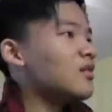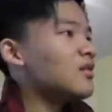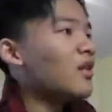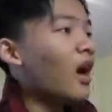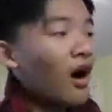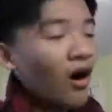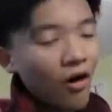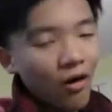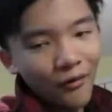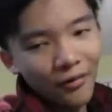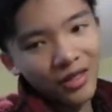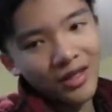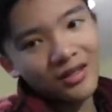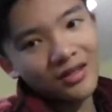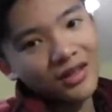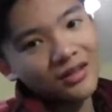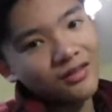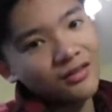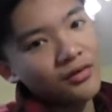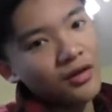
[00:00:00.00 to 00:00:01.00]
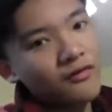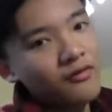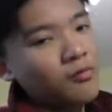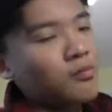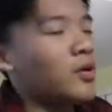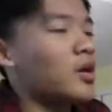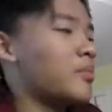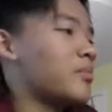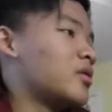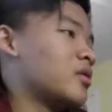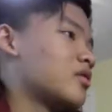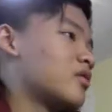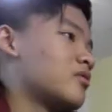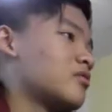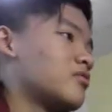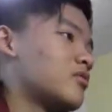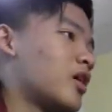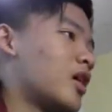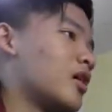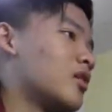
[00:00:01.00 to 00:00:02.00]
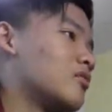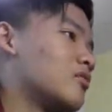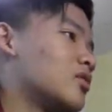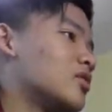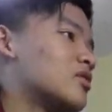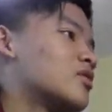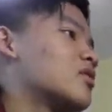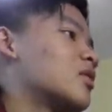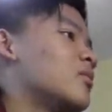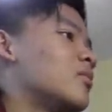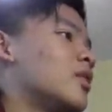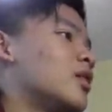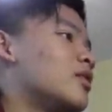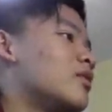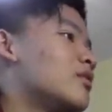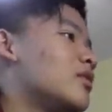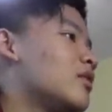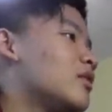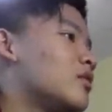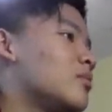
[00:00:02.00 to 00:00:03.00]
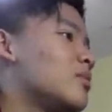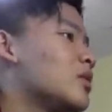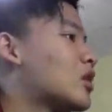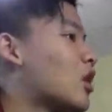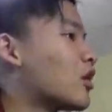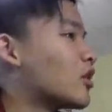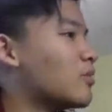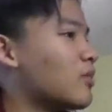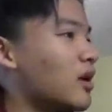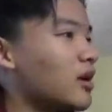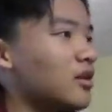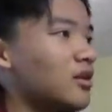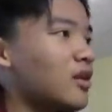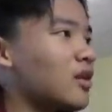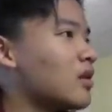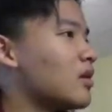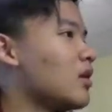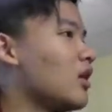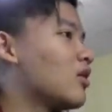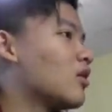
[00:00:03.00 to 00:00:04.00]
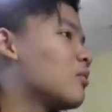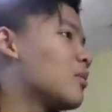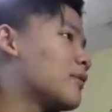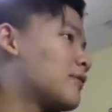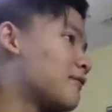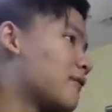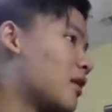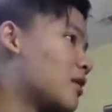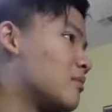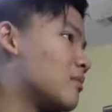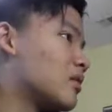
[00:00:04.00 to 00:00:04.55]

Not all things have to serve a purpose, right? Some things need to be cosmetic, it needs to be fun,